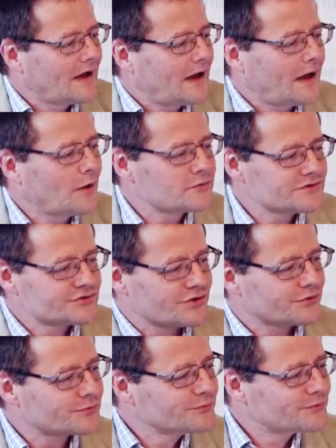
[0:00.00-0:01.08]
I wasn't
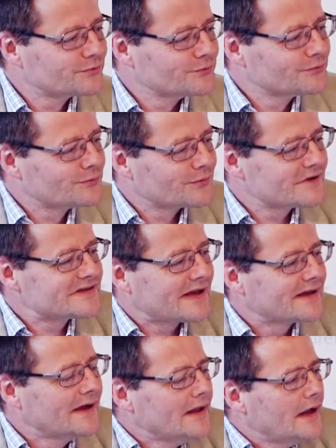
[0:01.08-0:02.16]
sure to
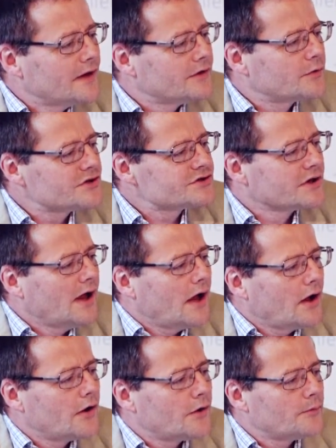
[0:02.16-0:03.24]
understand the question.
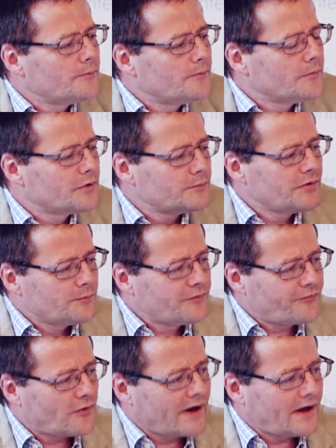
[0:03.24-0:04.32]
But
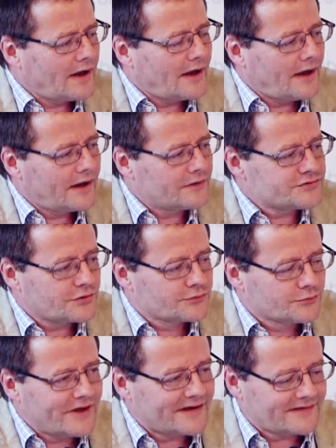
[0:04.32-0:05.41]
before I answer
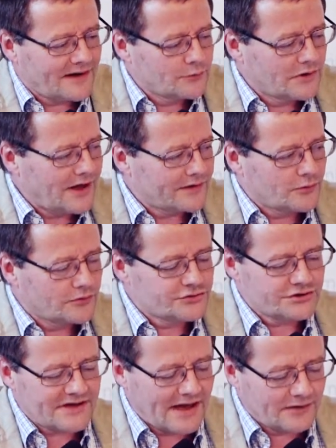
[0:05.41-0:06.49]
to that, I would like to
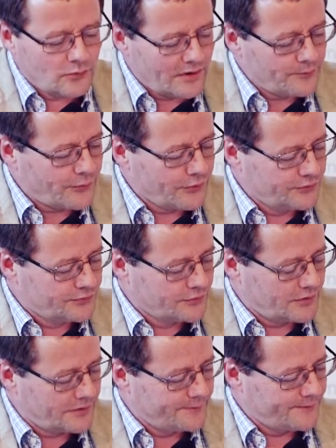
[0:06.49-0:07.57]
just add one point
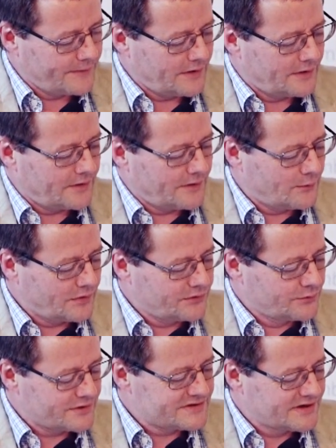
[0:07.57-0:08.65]
to
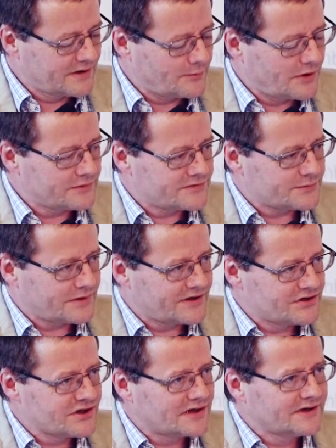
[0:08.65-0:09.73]
what you were saying about
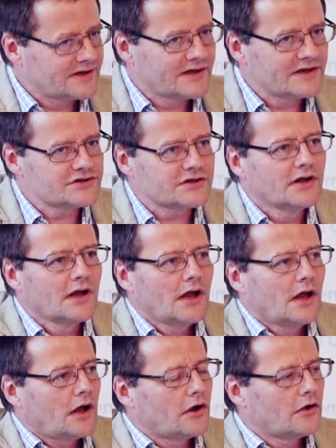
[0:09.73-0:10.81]
strategic litigation,
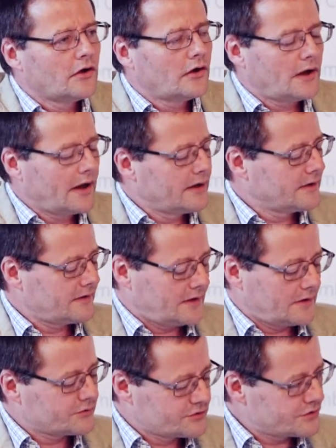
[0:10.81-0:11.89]
and
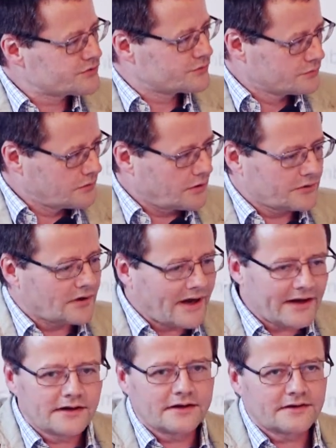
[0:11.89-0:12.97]
just to
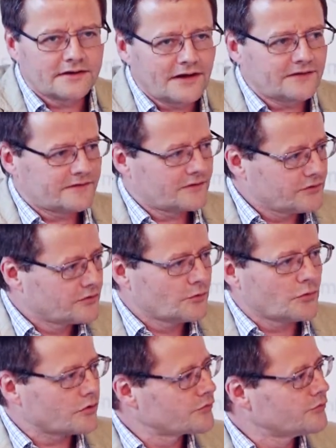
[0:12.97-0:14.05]
underline that the
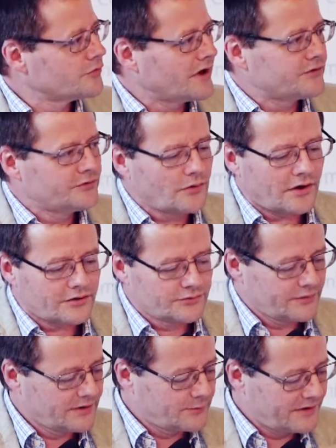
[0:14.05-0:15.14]
work that you are
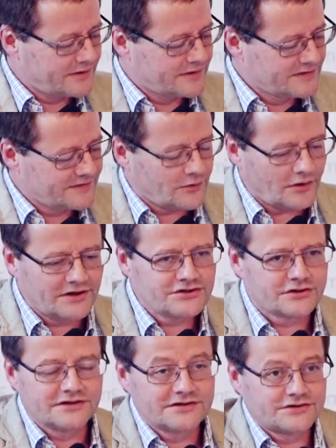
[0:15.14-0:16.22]
doing with this
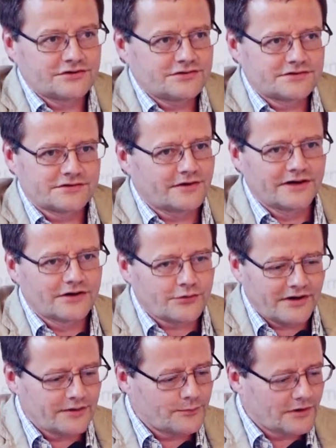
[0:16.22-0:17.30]
coalition is just
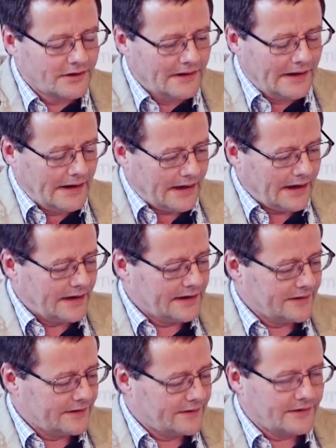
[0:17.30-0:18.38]
incredible.
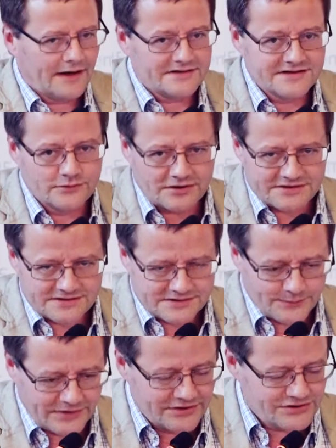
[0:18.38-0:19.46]
And as it
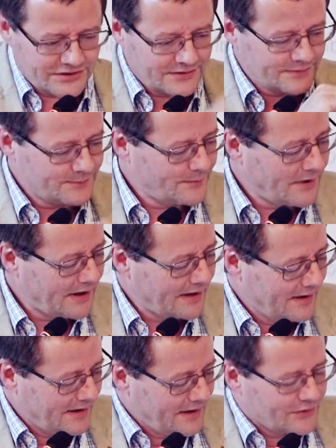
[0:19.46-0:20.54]
was mentioned by
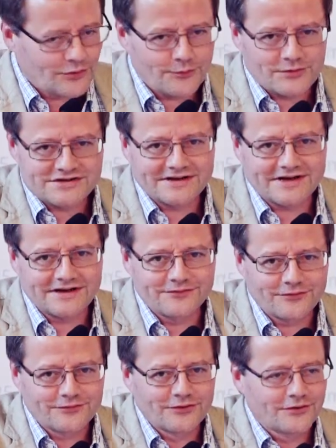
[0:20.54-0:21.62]
the representative
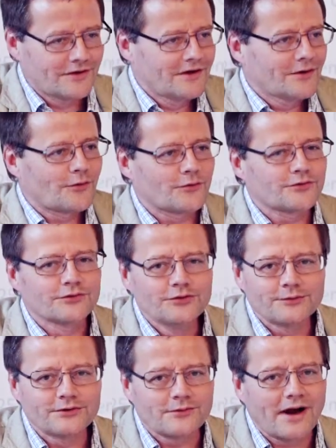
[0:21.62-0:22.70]
of the Court on
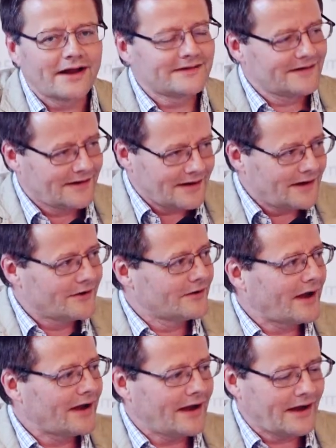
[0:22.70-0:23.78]
Human Rights,
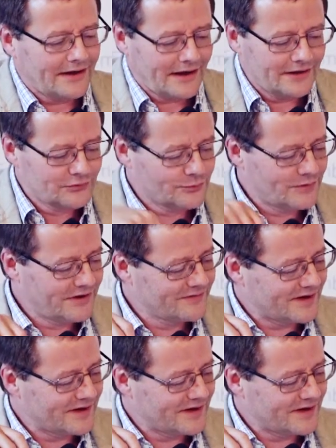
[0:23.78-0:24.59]
I do believe